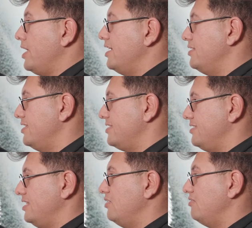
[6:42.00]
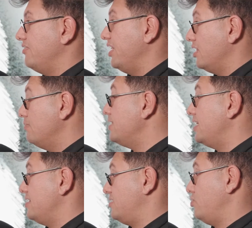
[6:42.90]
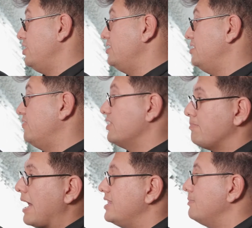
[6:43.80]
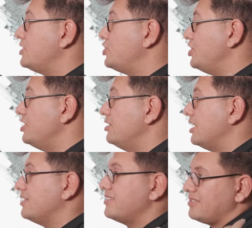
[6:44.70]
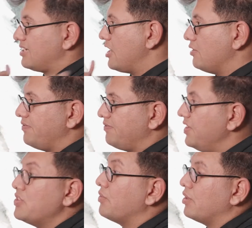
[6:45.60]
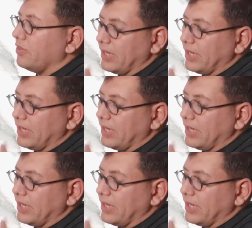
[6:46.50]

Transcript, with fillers: we are in this new realm that is truly driven by the machine and its kind of inner world,